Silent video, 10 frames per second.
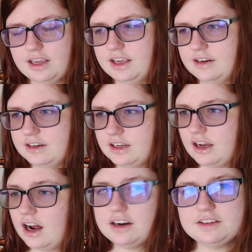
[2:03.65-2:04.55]
And
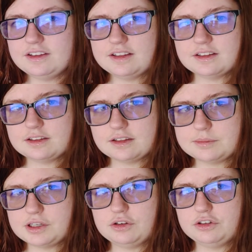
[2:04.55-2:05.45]
honestly, that's not
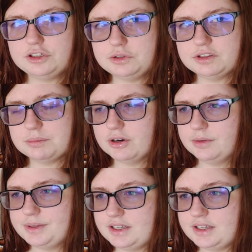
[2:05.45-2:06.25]
something you should do with a bird